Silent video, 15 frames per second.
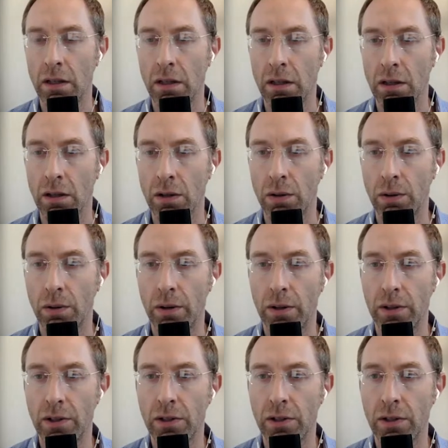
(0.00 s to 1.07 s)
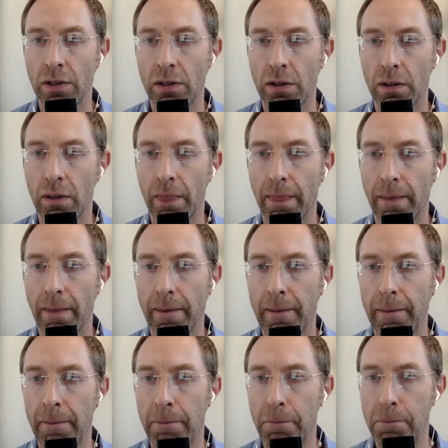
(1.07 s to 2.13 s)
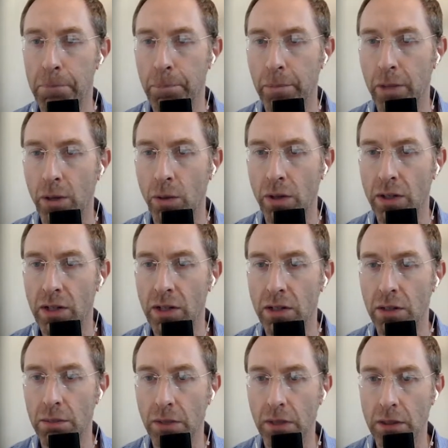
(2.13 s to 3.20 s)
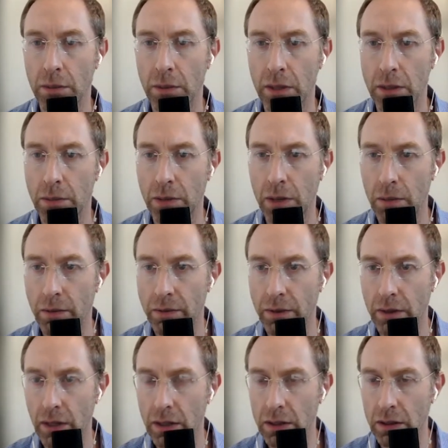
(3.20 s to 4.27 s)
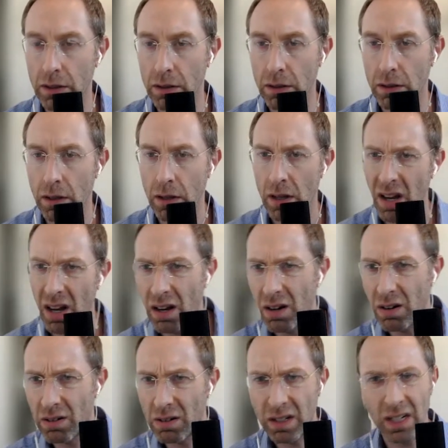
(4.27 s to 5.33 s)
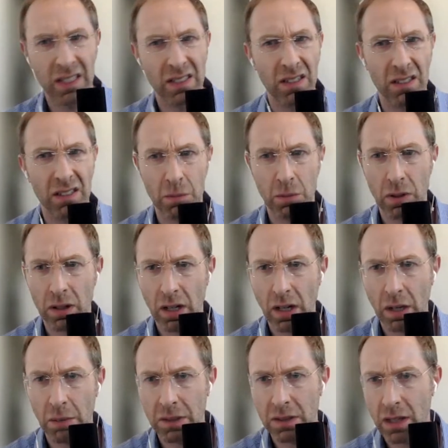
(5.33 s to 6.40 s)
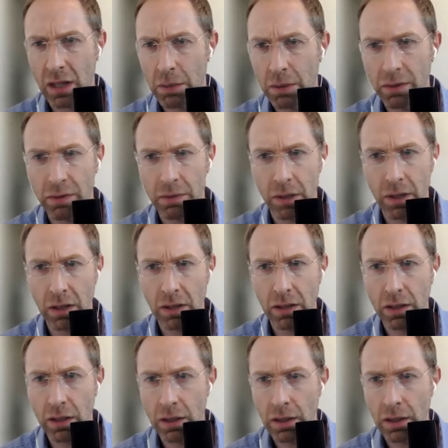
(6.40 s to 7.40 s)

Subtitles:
course, um, where he said some things about the problem of induction. Oh, I see some more comments came in from Audrey.